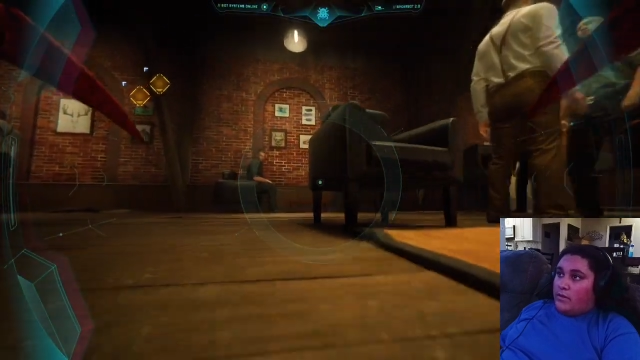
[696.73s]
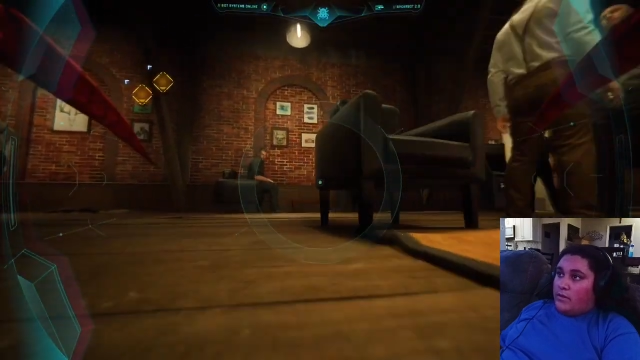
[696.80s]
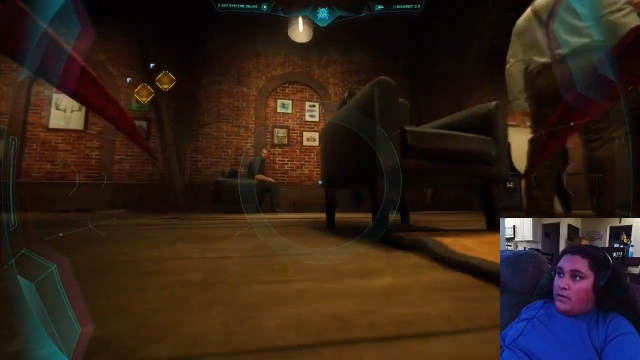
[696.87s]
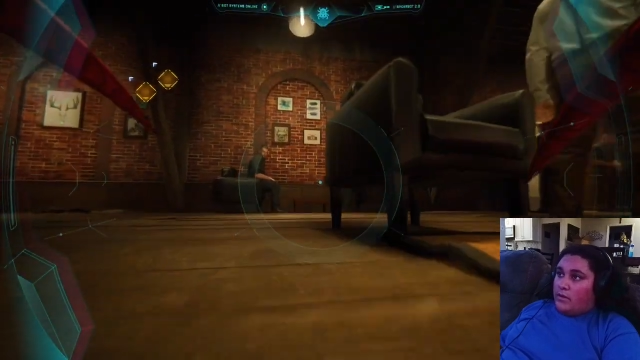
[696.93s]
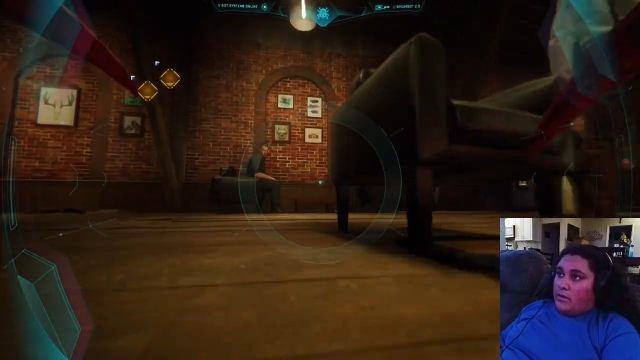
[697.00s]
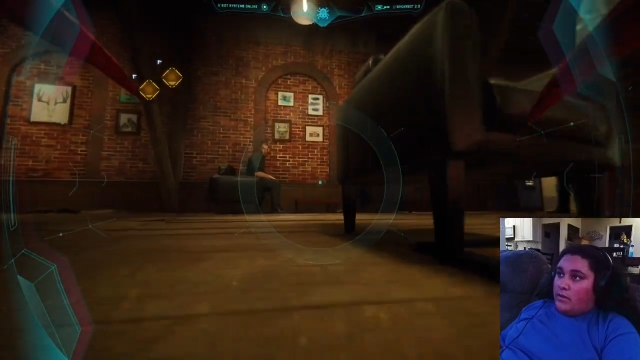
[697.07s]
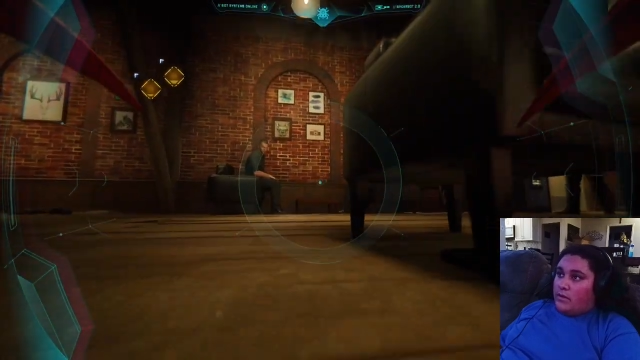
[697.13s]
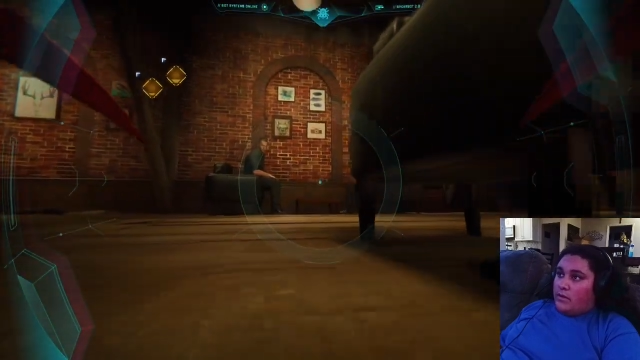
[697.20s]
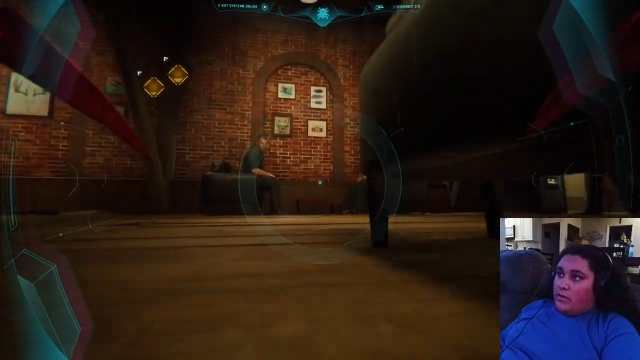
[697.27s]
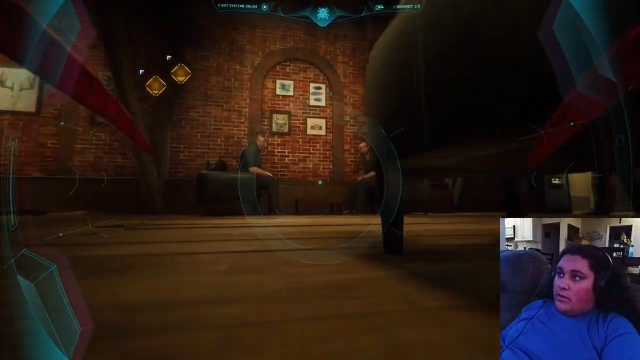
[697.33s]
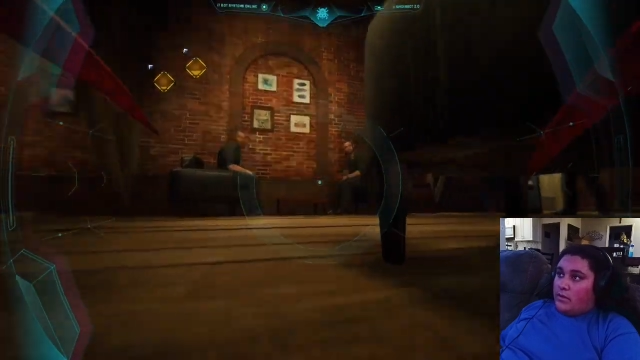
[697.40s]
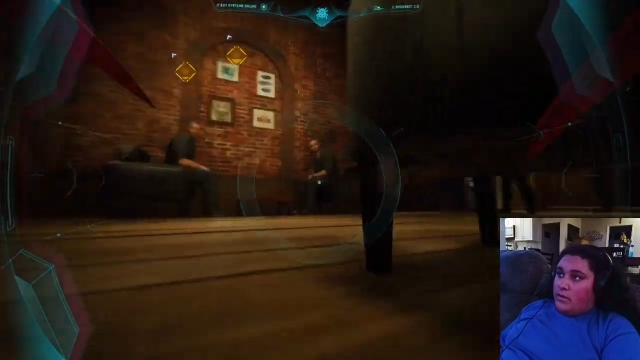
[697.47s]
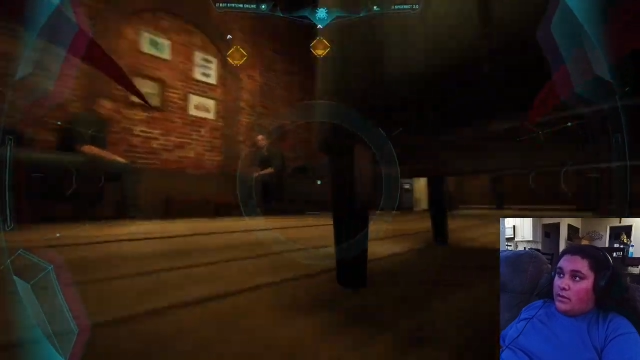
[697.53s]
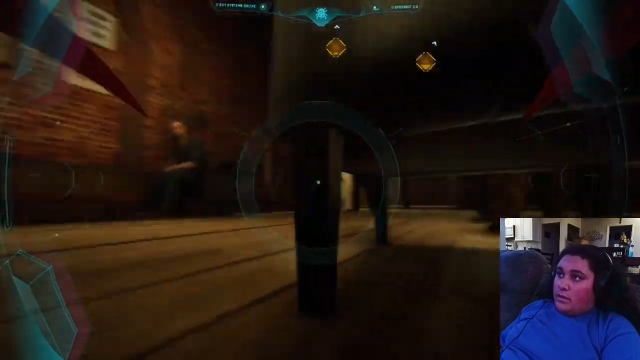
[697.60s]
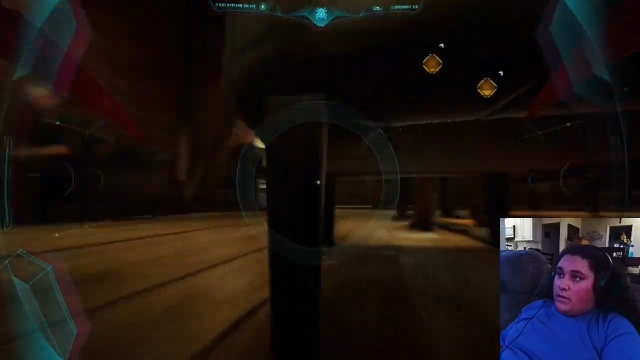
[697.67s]

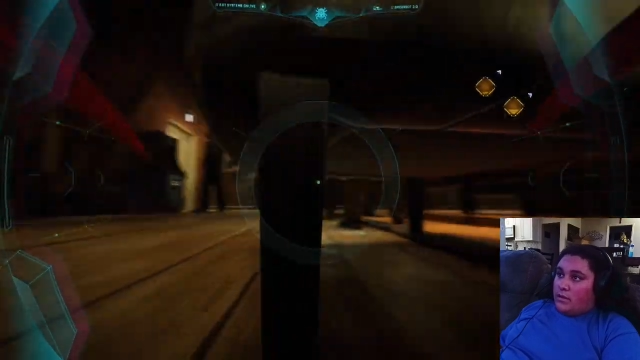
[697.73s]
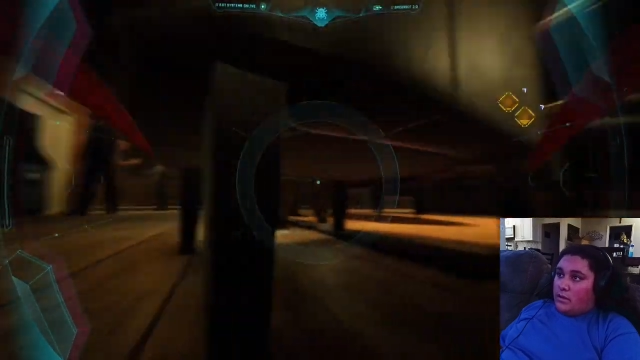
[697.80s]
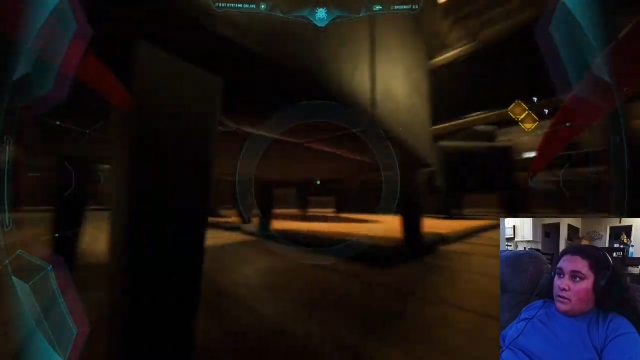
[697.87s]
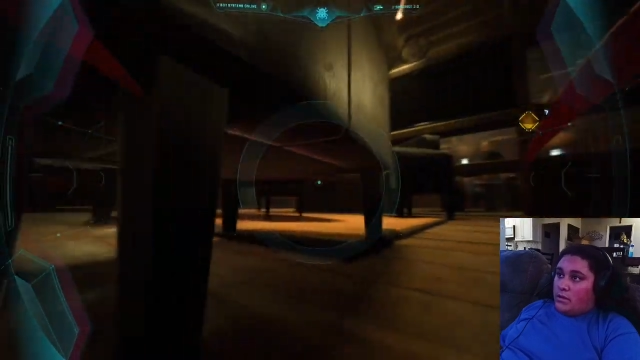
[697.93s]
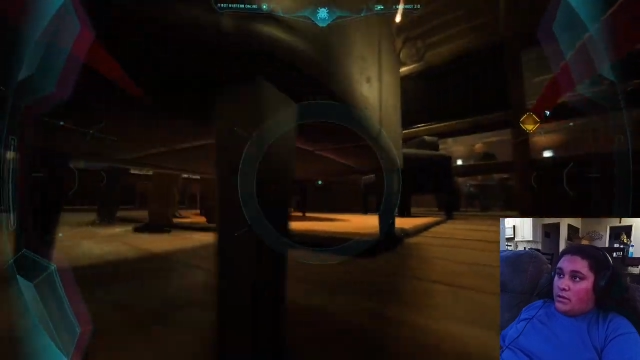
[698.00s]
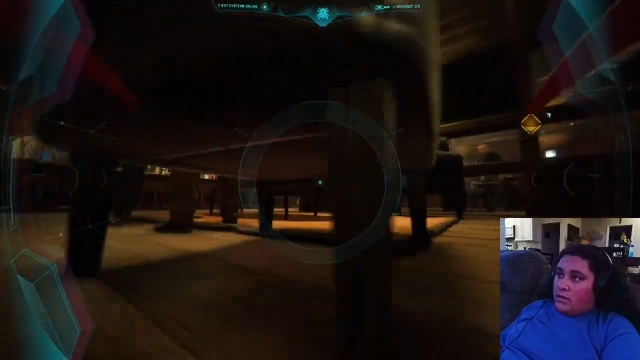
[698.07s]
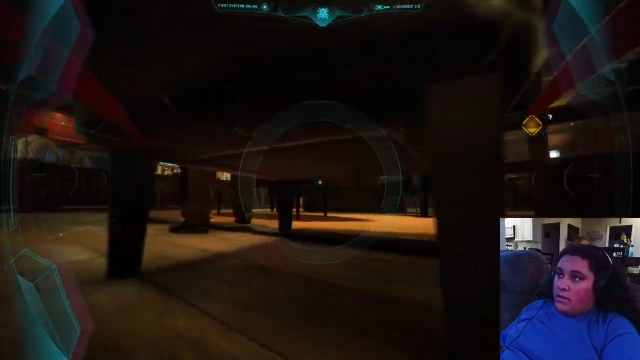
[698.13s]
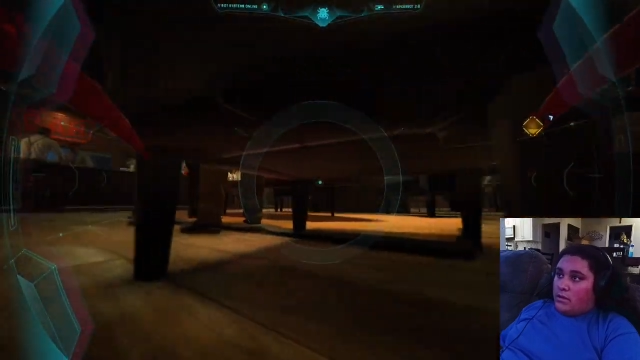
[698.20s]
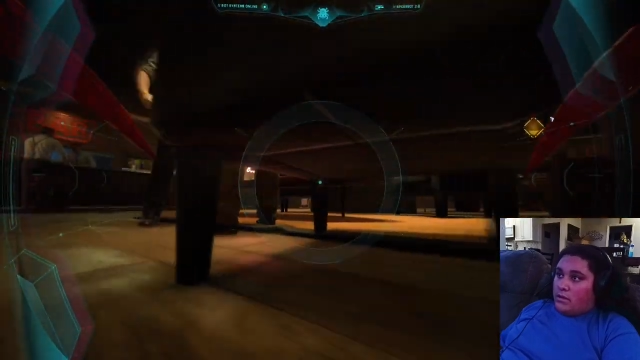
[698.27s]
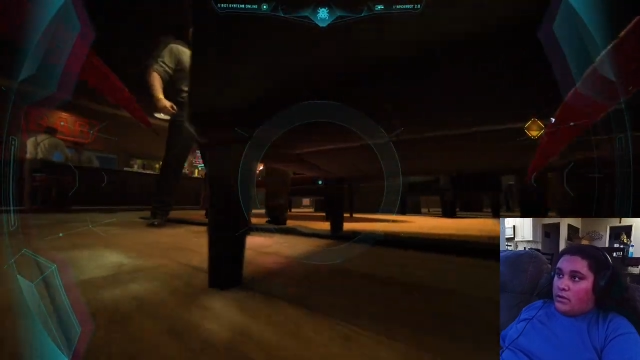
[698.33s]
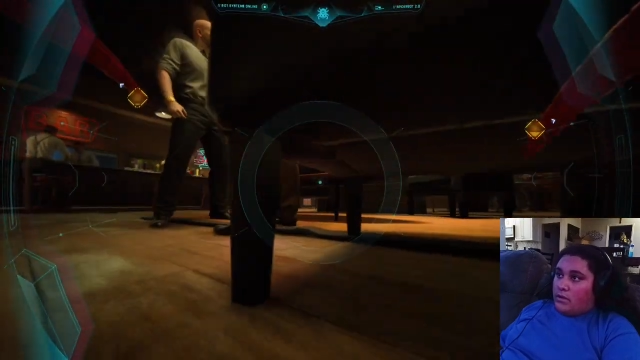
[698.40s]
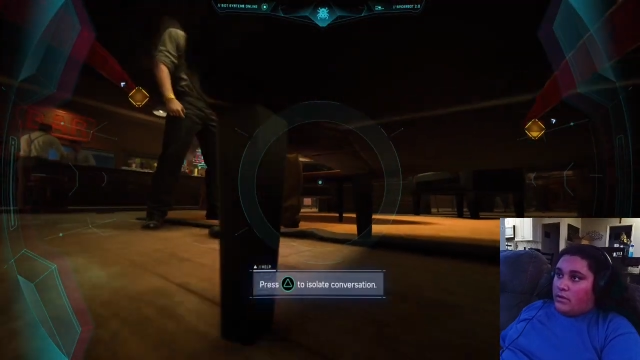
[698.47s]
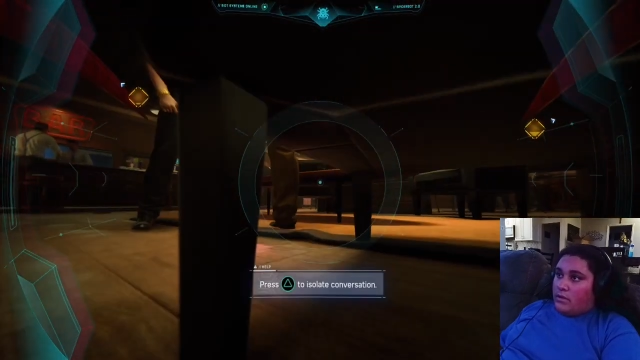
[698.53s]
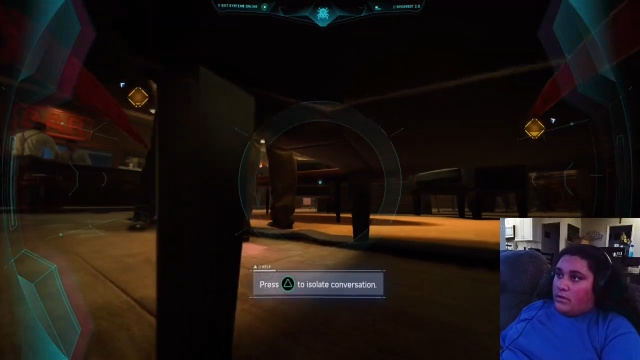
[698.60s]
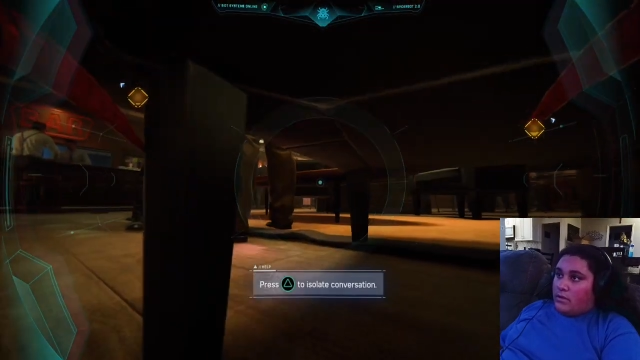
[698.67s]
Nothing is said.